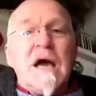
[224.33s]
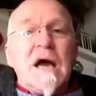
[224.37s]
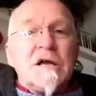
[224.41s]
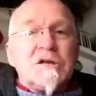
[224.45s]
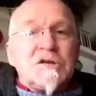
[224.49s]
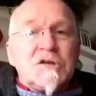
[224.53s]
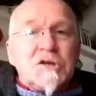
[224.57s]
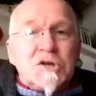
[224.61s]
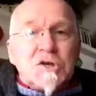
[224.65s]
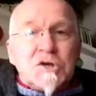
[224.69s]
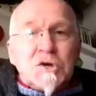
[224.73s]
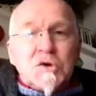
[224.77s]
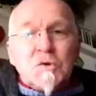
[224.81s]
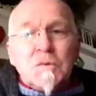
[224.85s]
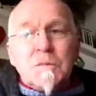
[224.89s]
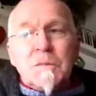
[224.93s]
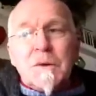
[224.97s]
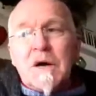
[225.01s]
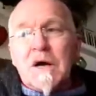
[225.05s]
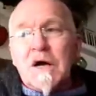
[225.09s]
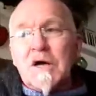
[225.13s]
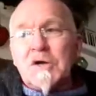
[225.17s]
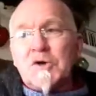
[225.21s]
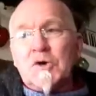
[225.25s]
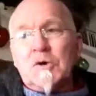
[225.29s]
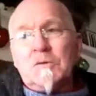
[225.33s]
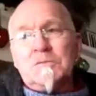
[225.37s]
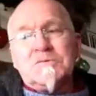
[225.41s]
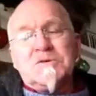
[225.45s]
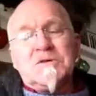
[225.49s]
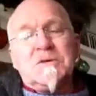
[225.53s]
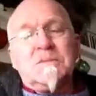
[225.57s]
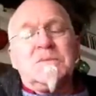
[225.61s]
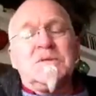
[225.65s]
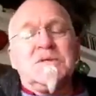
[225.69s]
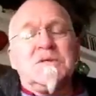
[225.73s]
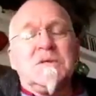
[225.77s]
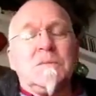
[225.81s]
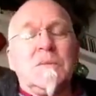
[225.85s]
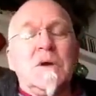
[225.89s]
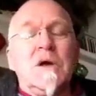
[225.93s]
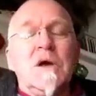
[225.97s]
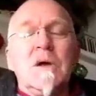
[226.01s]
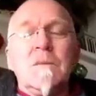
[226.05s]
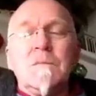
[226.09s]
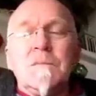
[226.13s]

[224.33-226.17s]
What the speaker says: and humour and optimism,